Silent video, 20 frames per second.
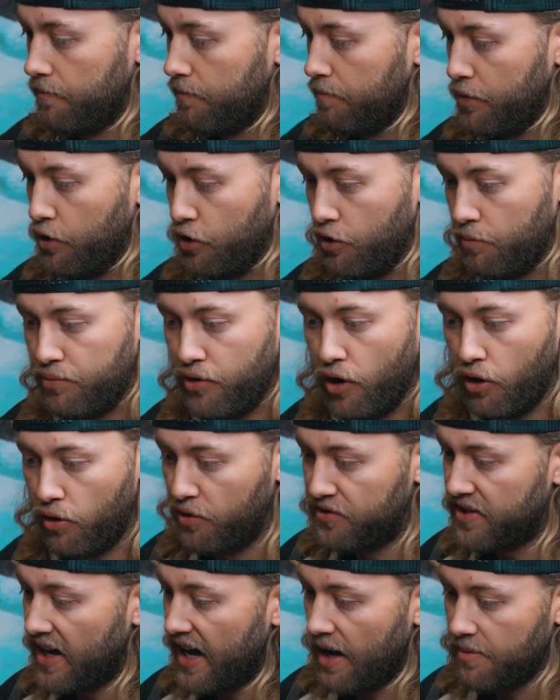building
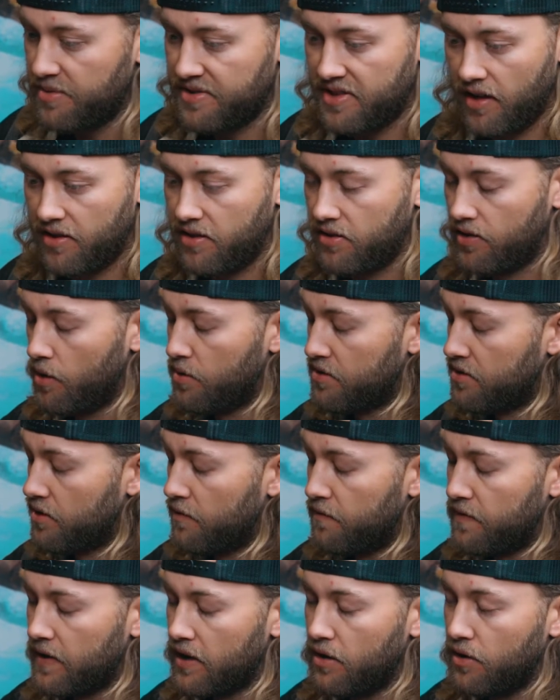prototypes, testing those in the
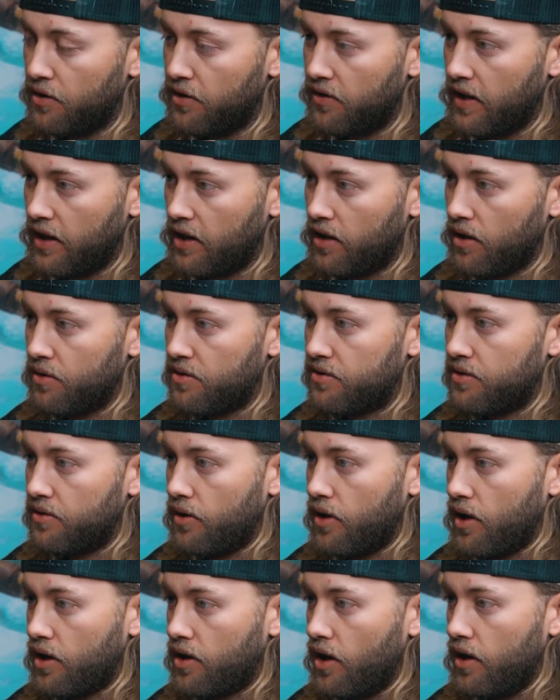field, and then
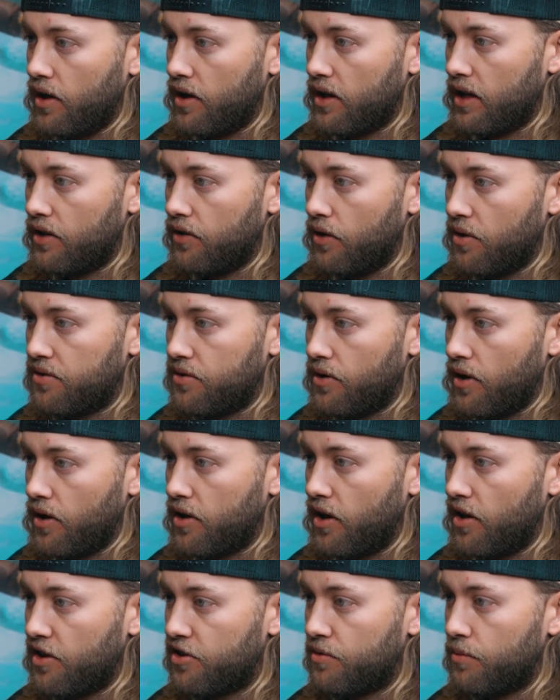getting those to our
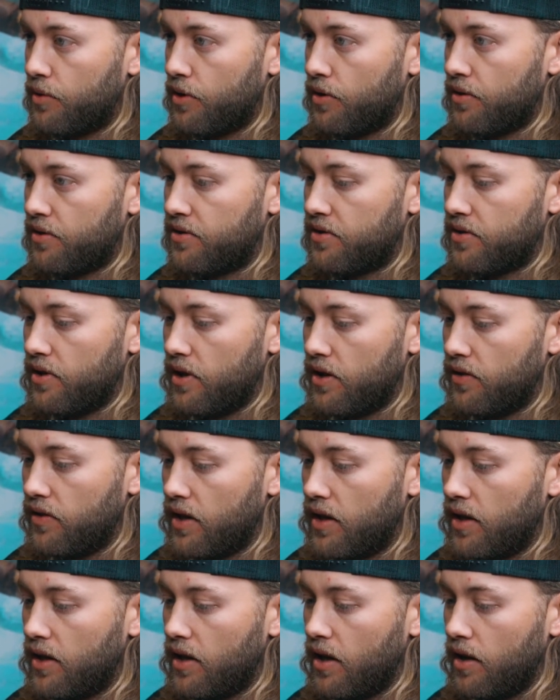customers. And
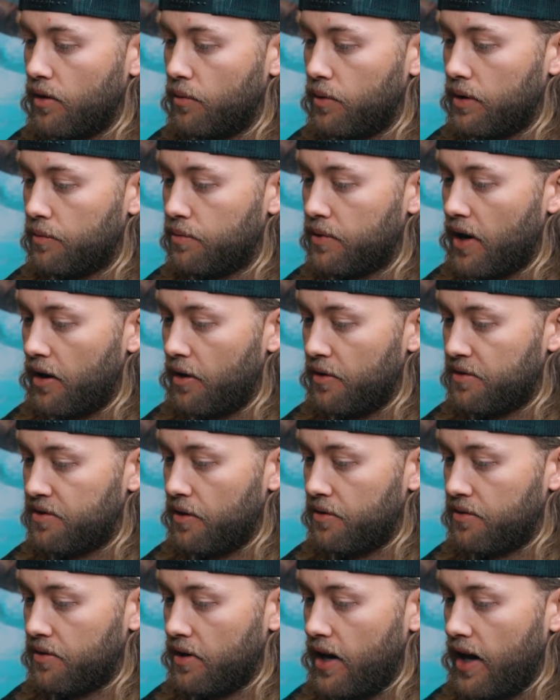then we pride
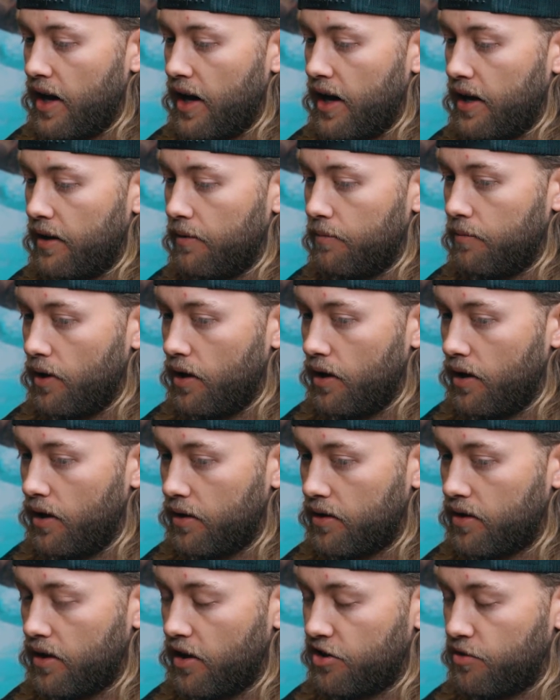ourselves on high
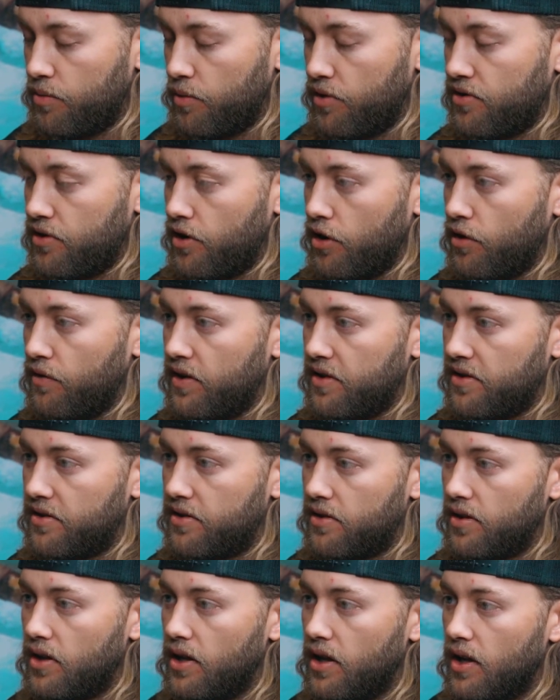customer
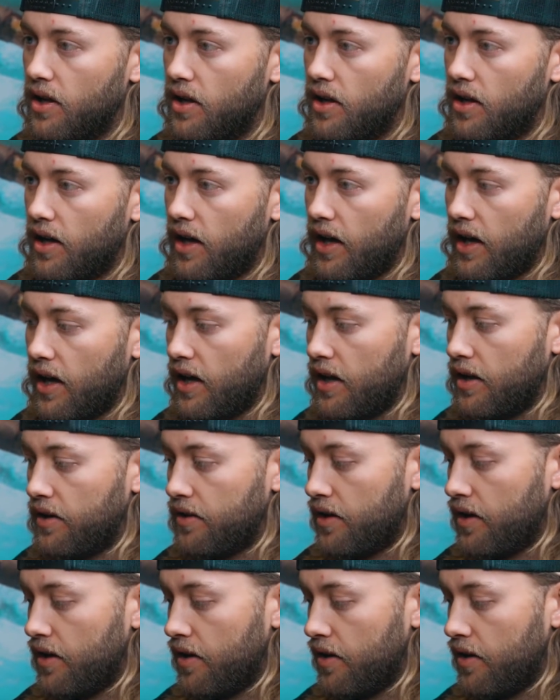service. And